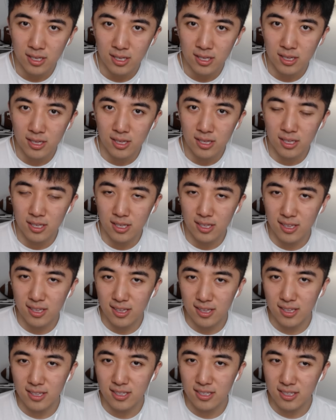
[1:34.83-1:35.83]
A foot
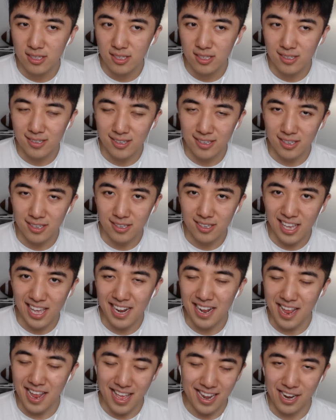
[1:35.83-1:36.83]
fetish? Yeah. You like toes?
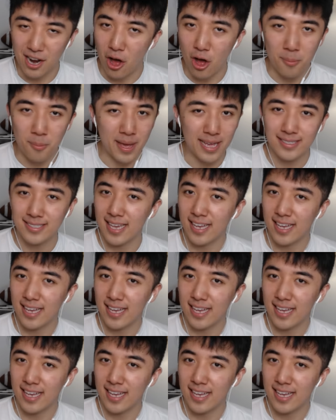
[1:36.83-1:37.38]
And, and, it all made